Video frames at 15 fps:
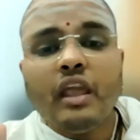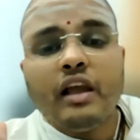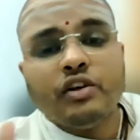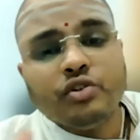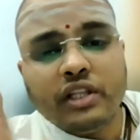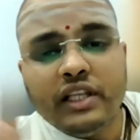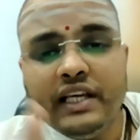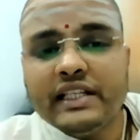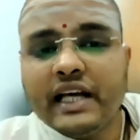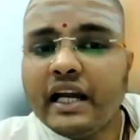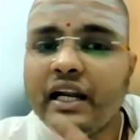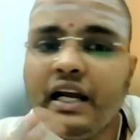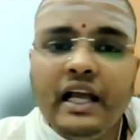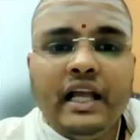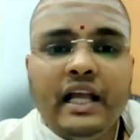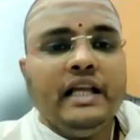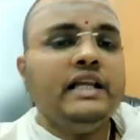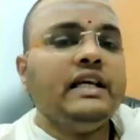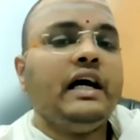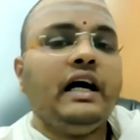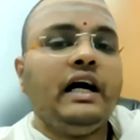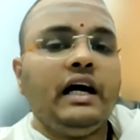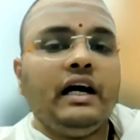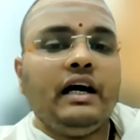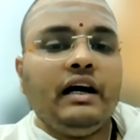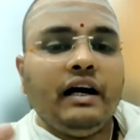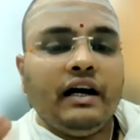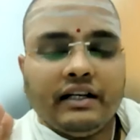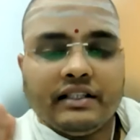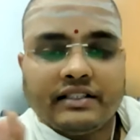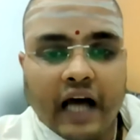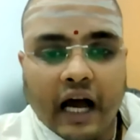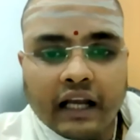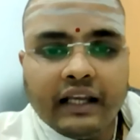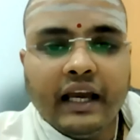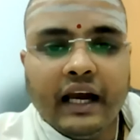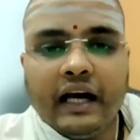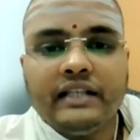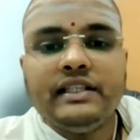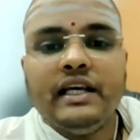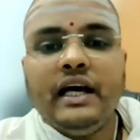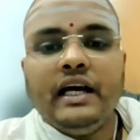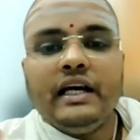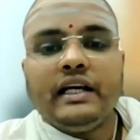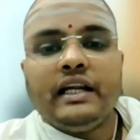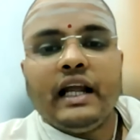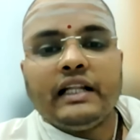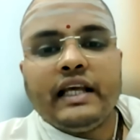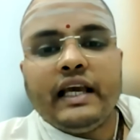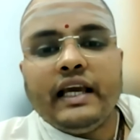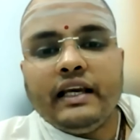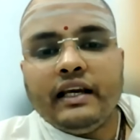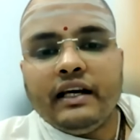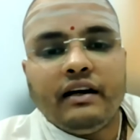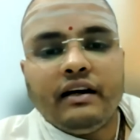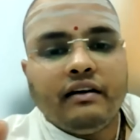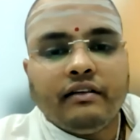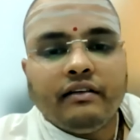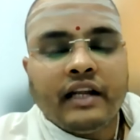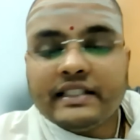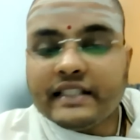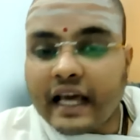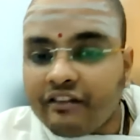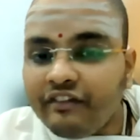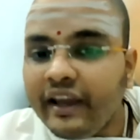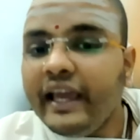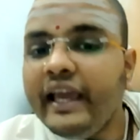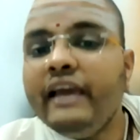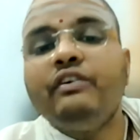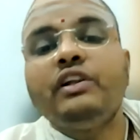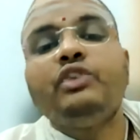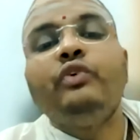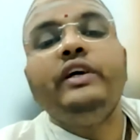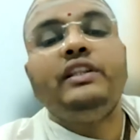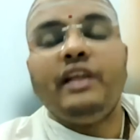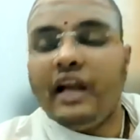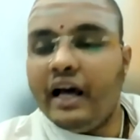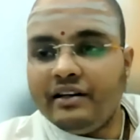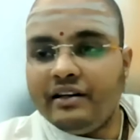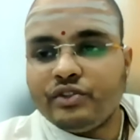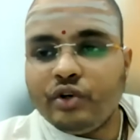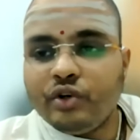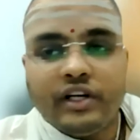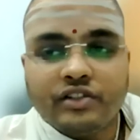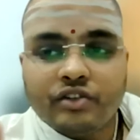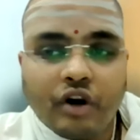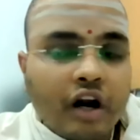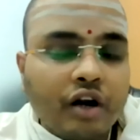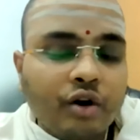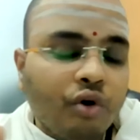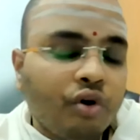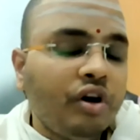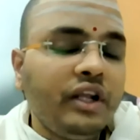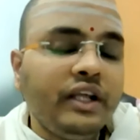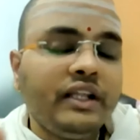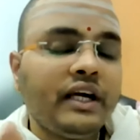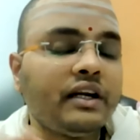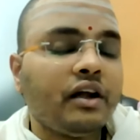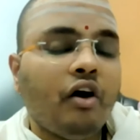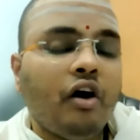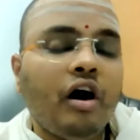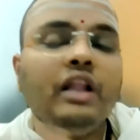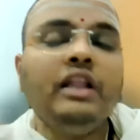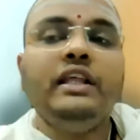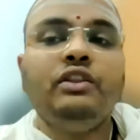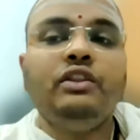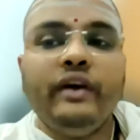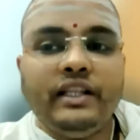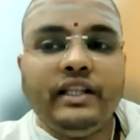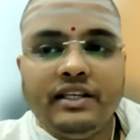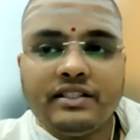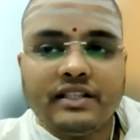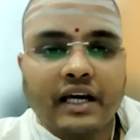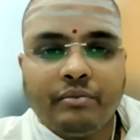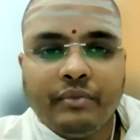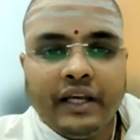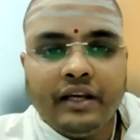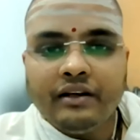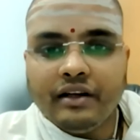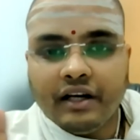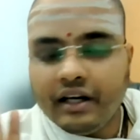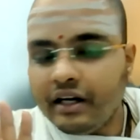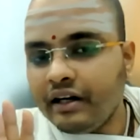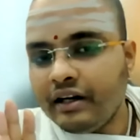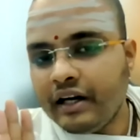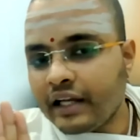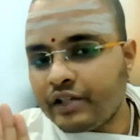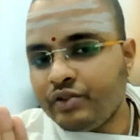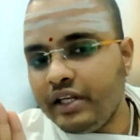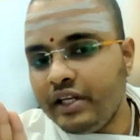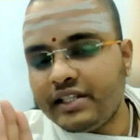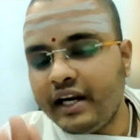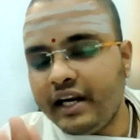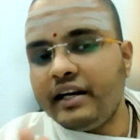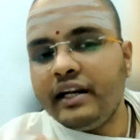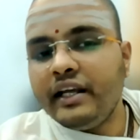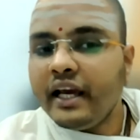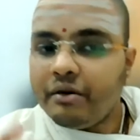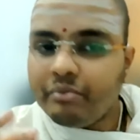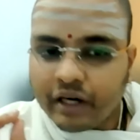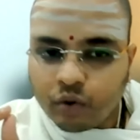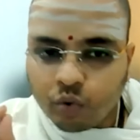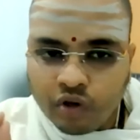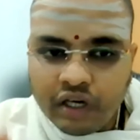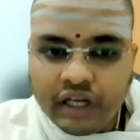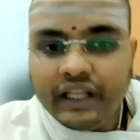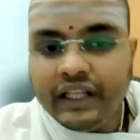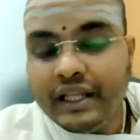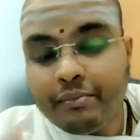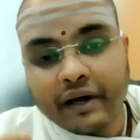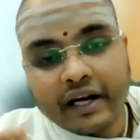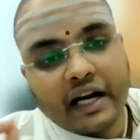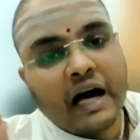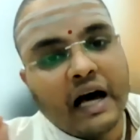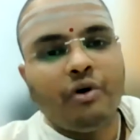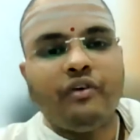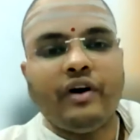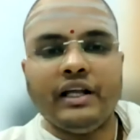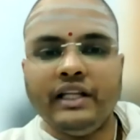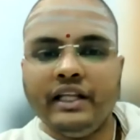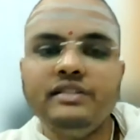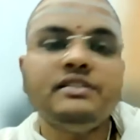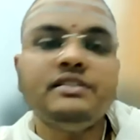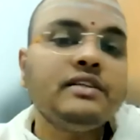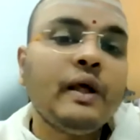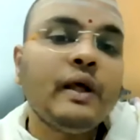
So these are uh, Sankhya's. Nate, uh, na sarve eva So it is not only that all the dvaitis are being uh, actually stated here, but only the Parinamavadins.